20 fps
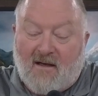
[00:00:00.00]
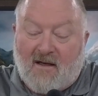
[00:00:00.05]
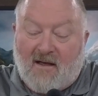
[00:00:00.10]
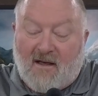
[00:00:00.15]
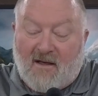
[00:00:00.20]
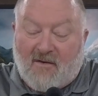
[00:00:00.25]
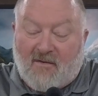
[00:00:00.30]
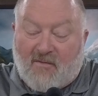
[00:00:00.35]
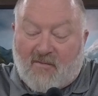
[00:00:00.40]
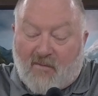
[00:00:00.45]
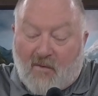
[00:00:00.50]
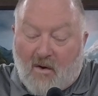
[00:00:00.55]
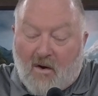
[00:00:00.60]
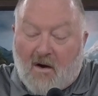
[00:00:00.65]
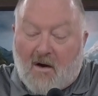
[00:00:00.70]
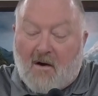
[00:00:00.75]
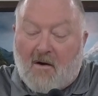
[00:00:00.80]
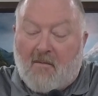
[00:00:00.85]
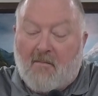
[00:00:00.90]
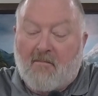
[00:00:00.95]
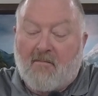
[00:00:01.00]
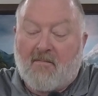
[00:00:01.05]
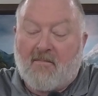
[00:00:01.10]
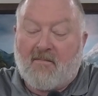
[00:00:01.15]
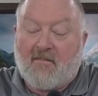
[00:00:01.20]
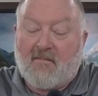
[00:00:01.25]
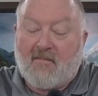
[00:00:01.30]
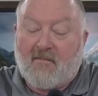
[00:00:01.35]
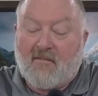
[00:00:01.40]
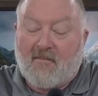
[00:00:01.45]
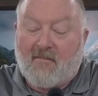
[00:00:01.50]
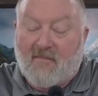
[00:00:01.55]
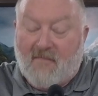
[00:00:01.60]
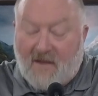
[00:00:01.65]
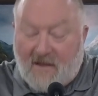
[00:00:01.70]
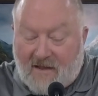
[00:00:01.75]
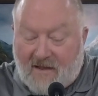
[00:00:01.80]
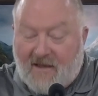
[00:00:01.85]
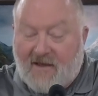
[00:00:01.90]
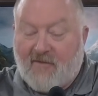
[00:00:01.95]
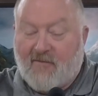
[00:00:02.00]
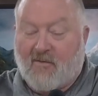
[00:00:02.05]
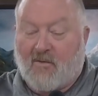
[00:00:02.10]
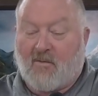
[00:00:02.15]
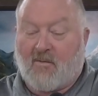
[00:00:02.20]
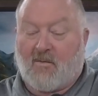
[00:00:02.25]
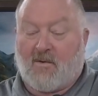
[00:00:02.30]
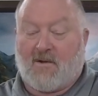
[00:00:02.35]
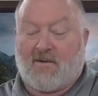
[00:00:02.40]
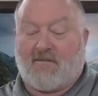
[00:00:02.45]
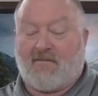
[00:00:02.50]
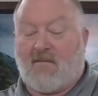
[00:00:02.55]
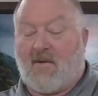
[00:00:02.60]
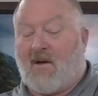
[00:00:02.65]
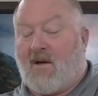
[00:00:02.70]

is from the evil one.